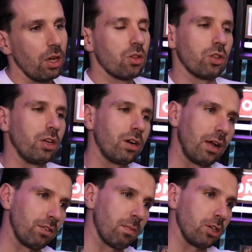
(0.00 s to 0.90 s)
so they don't
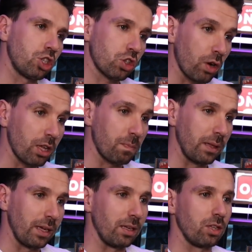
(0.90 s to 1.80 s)
have as much trust
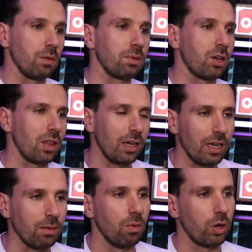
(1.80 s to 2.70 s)
built into them because they need
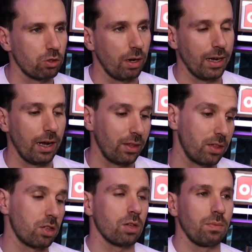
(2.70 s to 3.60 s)
a mortgage right now.
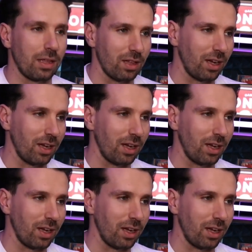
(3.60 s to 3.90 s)
That's